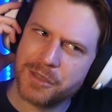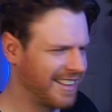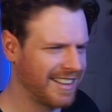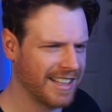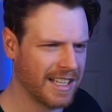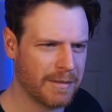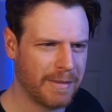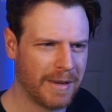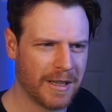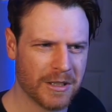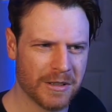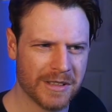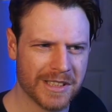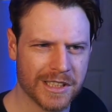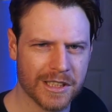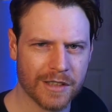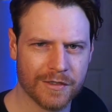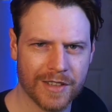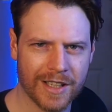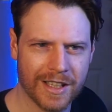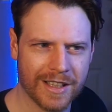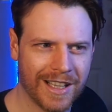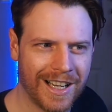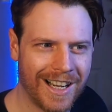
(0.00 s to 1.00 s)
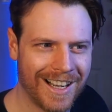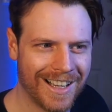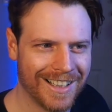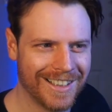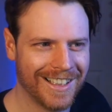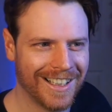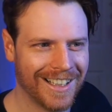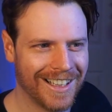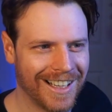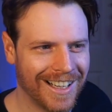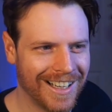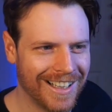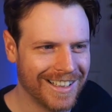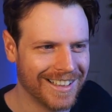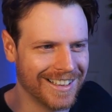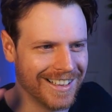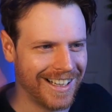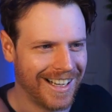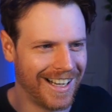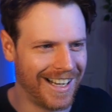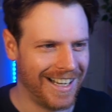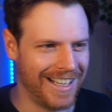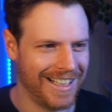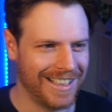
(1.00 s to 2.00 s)
Think about doing stuff like that and then I
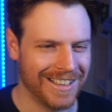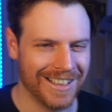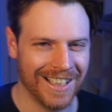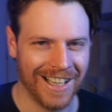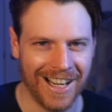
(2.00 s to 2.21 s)
I